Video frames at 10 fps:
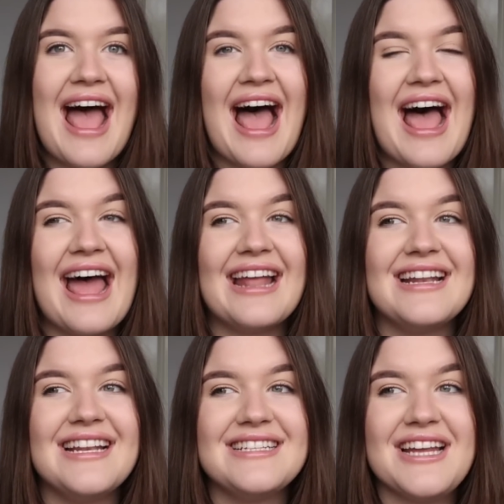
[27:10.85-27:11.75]

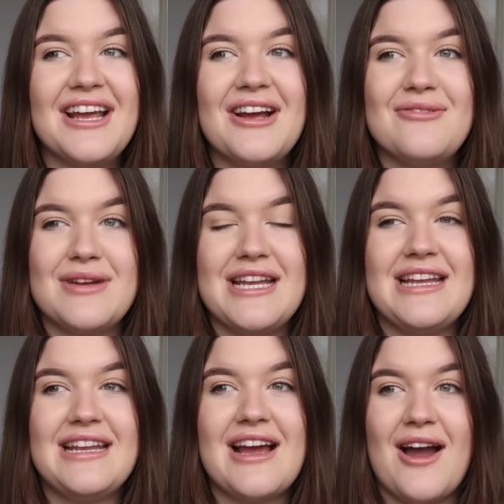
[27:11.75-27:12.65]
and
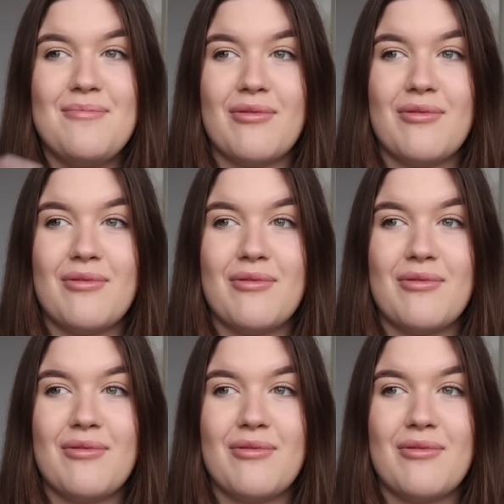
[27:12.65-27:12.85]
I